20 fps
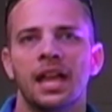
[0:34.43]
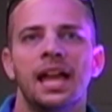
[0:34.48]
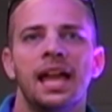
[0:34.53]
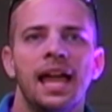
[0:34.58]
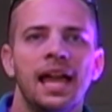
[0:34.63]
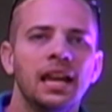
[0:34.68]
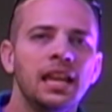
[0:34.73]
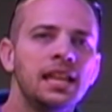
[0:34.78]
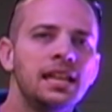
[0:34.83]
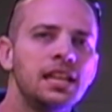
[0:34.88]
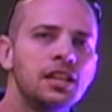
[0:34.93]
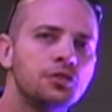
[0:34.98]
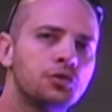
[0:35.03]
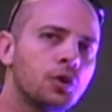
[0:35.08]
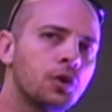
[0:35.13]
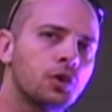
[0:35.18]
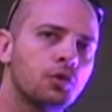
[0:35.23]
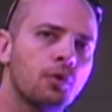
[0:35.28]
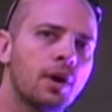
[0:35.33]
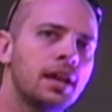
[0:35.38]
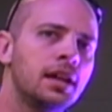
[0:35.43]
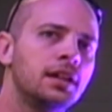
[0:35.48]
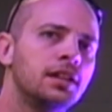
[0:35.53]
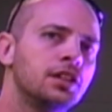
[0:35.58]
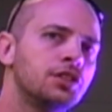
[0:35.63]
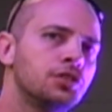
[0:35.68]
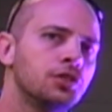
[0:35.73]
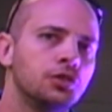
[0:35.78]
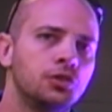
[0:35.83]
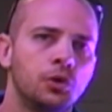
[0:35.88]
LEDs are a great
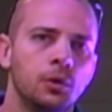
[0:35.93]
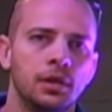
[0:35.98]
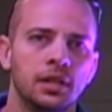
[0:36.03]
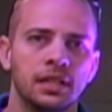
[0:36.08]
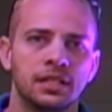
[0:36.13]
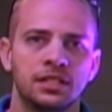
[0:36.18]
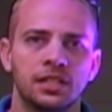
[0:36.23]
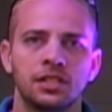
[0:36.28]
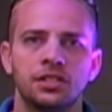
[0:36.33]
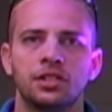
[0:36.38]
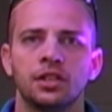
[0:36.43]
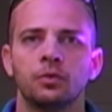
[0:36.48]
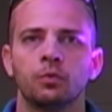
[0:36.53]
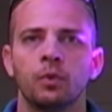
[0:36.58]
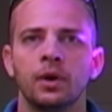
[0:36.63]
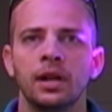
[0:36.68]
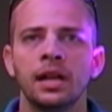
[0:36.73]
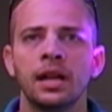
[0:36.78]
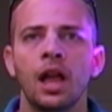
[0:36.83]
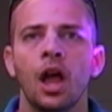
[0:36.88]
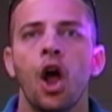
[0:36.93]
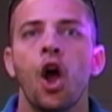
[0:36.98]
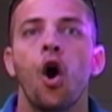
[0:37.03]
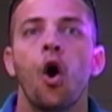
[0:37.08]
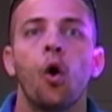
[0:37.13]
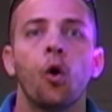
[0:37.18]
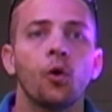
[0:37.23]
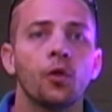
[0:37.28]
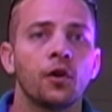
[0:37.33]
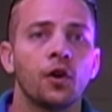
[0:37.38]
addition to an existing rig,
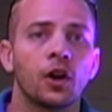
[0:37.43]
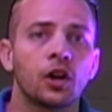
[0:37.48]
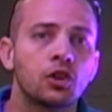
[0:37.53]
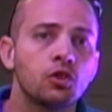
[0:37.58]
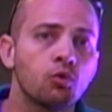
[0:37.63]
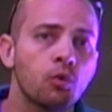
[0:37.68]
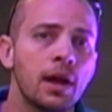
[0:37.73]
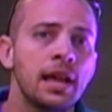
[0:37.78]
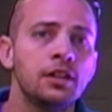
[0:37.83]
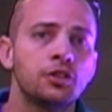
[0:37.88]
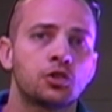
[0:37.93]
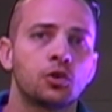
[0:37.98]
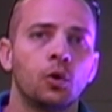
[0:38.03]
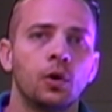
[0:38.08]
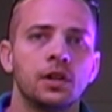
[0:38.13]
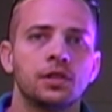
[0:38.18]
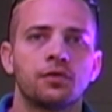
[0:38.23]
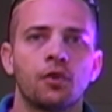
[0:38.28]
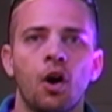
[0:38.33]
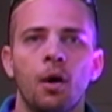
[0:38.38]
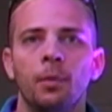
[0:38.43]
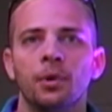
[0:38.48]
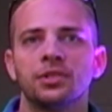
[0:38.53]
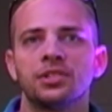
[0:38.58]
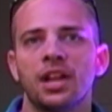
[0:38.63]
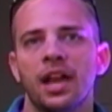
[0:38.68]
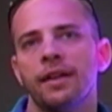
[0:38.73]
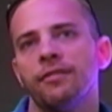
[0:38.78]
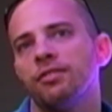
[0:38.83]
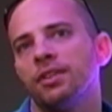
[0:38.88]
or they're a great choice for
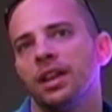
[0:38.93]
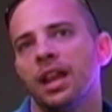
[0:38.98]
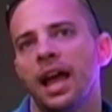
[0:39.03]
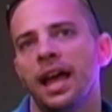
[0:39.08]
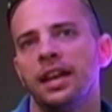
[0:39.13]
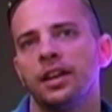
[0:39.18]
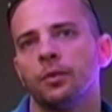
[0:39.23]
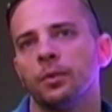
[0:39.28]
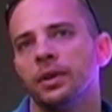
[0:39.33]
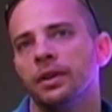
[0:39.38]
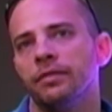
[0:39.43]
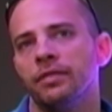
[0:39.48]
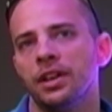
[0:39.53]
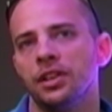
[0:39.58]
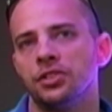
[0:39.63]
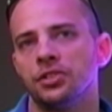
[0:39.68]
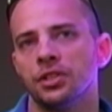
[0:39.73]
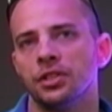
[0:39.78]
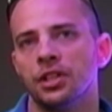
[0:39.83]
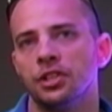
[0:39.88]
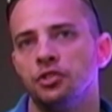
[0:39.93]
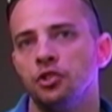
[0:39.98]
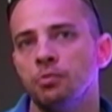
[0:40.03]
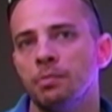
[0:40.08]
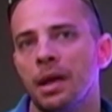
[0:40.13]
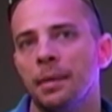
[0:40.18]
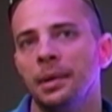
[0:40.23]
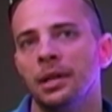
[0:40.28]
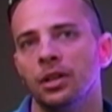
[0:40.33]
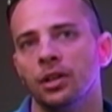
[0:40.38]
almost every lighting renovation that you
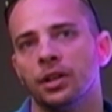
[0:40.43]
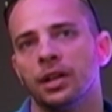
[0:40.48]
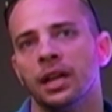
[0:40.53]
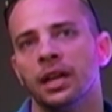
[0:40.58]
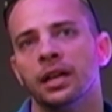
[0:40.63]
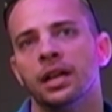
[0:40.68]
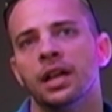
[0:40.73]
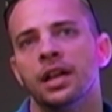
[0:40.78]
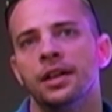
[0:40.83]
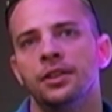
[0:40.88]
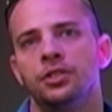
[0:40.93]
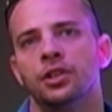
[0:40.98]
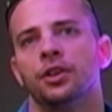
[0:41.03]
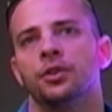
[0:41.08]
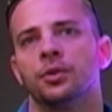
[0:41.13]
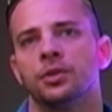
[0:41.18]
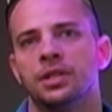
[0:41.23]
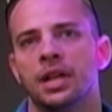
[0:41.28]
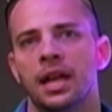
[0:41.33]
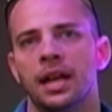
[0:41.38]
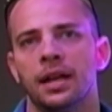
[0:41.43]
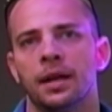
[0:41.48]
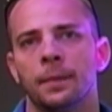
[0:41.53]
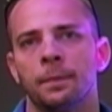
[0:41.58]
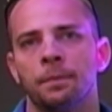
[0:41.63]
may be looking to undertake.